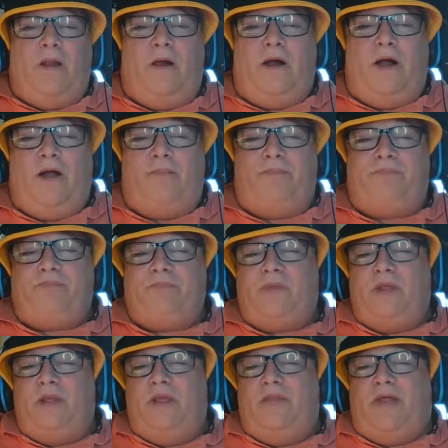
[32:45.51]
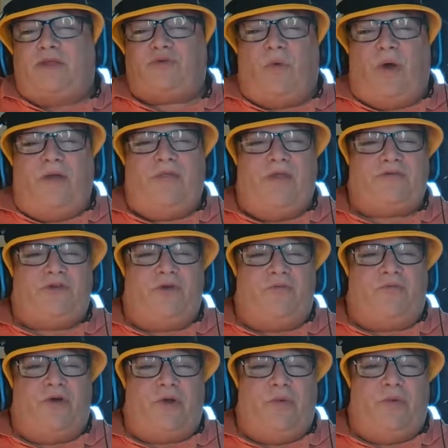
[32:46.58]
Um, and that's why they so
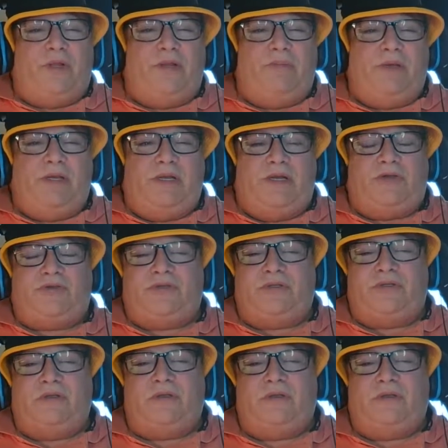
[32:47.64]
frequently beat us.